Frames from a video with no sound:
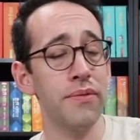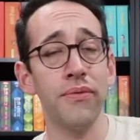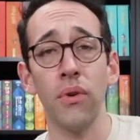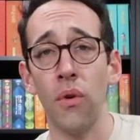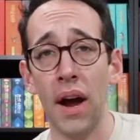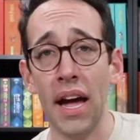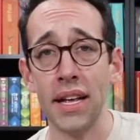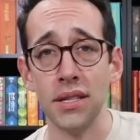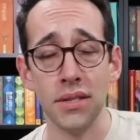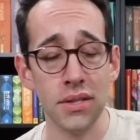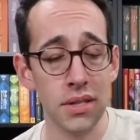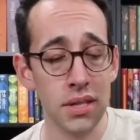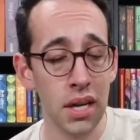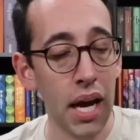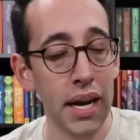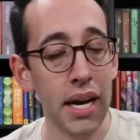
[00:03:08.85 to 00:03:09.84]

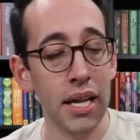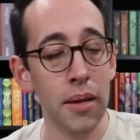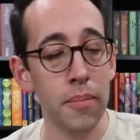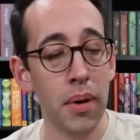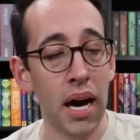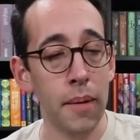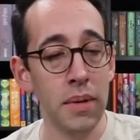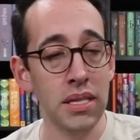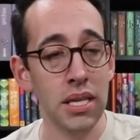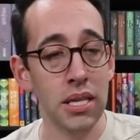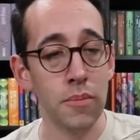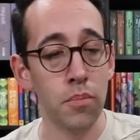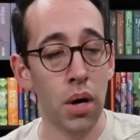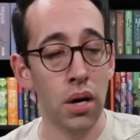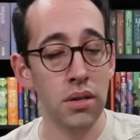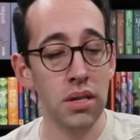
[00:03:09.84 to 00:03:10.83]
Firenze, and on the bottom it says
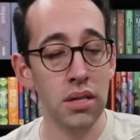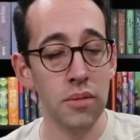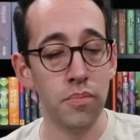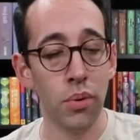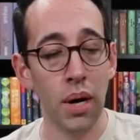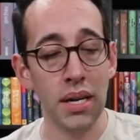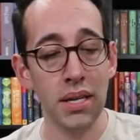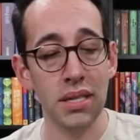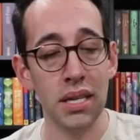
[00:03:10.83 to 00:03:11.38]
Mars is bright